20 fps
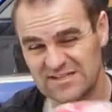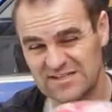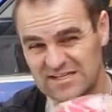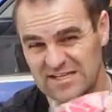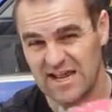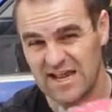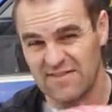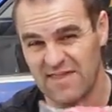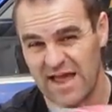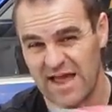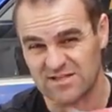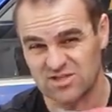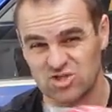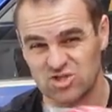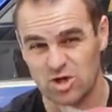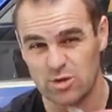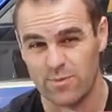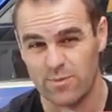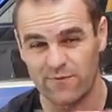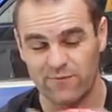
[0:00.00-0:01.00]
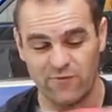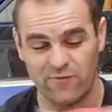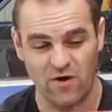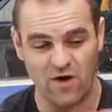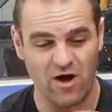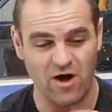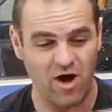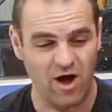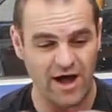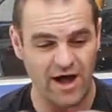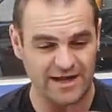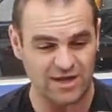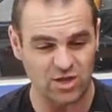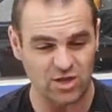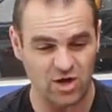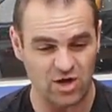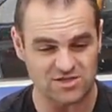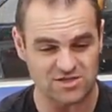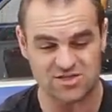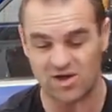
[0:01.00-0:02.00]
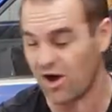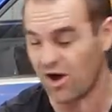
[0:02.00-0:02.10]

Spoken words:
is to get that super high gloss.